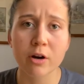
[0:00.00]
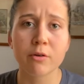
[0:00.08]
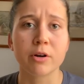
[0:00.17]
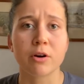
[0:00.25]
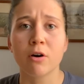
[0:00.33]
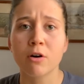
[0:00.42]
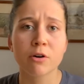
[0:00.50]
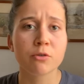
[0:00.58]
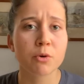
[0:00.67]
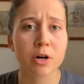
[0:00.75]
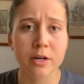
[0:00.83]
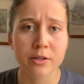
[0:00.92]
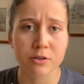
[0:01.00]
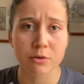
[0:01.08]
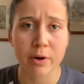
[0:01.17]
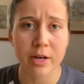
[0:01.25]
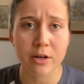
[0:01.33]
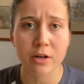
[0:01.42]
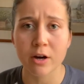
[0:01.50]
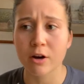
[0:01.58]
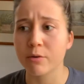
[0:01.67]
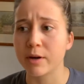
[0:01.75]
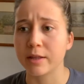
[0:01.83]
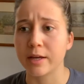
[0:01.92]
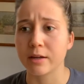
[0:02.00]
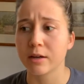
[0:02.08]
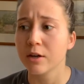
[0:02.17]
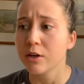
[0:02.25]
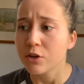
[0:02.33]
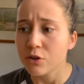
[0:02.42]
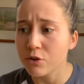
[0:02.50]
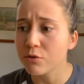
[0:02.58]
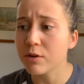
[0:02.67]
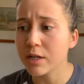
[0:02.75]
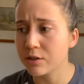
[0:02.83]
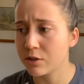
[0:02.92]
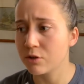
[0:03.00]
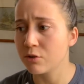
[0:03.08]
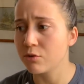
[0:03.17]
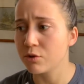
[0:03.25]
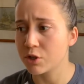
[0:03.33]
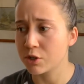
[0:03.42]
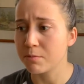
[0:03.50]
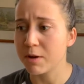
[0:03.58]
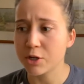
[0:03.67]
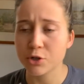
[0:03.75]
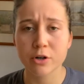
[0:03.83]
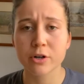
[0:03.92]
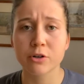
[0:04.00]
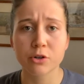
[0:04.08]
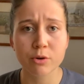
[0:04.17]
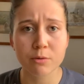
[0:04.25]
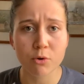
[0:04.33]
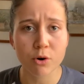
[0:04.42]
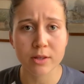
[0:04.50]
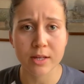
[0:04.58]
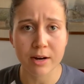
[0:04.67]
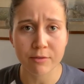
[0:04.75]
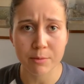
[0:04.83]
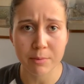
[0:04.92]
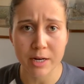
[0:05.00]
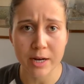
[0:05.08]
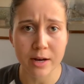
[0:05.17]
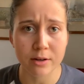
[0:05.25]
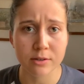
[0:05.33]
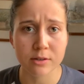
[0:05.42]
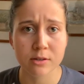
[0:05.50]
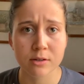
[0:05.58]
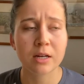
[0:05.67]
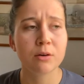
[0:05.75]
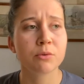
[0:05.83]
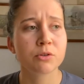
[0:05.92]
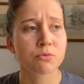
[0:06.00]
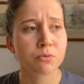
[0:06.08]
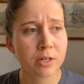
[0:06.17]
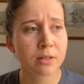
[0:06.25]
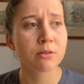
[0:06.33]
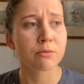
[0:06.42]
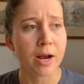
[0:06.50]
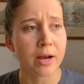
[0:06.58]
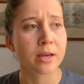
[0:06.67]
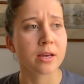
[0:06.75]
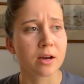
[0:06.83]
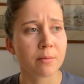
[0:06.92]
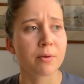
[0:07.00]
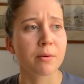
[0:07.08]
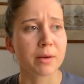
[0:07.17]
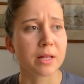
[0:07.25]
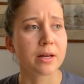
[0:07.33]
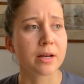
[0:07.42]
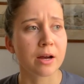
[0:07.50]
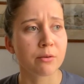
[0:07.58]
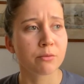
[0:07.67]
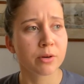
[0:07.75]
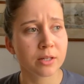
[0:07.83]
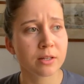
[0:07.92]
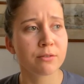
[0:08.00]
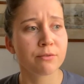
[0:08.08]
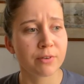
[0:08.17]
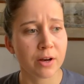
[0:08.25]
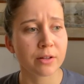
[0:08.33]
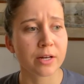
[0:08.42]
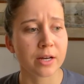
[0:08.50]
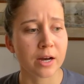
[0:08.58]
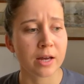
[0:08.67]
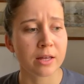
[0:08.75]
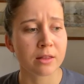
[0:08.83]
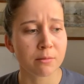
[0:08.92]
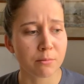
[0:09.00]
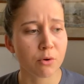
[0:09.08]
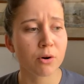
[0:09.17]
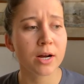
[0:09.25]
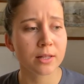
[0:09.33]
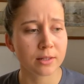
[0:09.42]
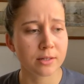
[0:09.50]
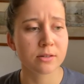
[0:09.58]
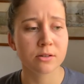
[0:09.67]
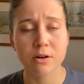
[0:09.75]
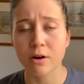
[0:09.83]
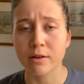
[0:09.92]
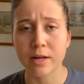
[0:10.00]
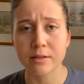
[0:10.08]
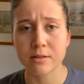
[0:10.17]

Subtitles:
and hard work is the way to go. And you need to just make sure you're doing more than everybody else. And it was really racking up on me. I really felt like the more I listened to all that